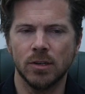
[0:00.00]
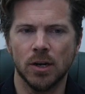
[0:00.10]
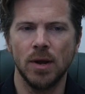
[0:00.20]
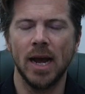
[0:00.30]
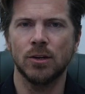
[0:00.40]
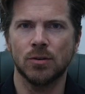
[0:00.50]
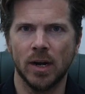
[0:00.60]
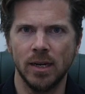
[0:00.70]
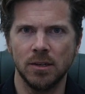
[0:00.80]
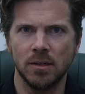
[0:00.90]
So
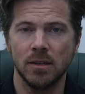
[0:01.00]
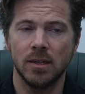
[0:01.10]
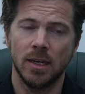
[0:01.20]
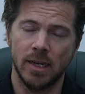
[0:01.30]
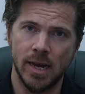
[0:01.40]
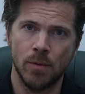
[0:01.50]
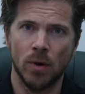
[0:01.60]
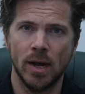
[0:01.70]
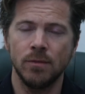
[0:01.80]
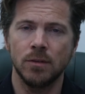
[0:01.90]
X-rays, EM
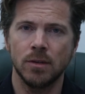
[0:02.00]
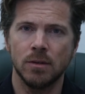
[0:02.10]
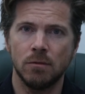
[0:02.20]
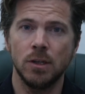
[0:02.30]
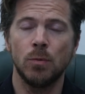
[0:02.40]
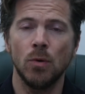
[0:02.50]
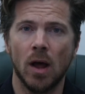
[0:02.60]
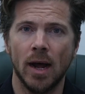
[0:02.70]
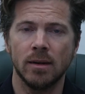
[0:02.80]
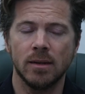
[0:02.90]
waves, visible
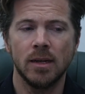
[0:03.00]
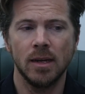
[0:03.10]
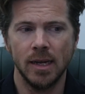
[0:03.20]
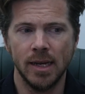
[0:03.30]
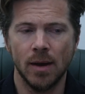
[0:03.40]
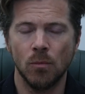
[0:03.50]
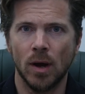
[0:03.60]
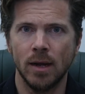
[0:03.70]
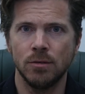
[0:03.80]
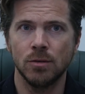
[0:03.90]
light, EM
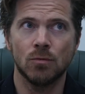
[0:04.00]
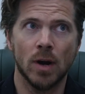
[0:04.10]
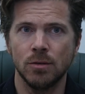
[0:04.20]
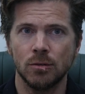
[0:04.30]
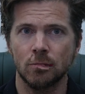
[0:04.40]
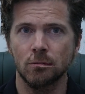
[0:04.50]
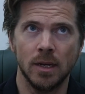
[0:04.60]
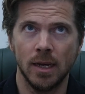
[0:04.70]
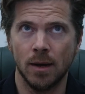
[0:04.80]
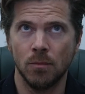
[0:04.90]
waves, radio,
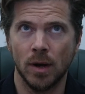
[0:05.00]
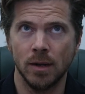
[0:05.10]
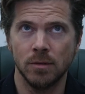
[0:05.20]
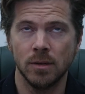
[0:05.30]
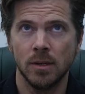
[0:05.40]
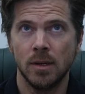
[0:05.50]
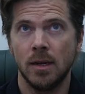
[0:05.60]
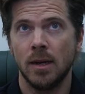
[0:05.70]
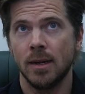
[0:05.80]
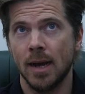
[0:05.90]
EM waves,
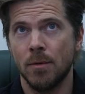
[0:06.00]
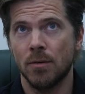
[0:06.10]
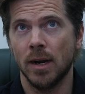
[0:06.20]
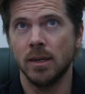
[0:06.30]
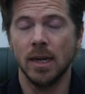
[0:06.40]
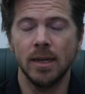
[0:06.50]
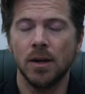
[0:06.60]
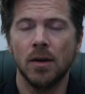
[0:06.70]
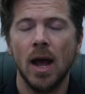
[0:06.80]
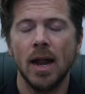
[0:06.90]
gamma rays,
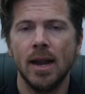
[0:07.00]
you know.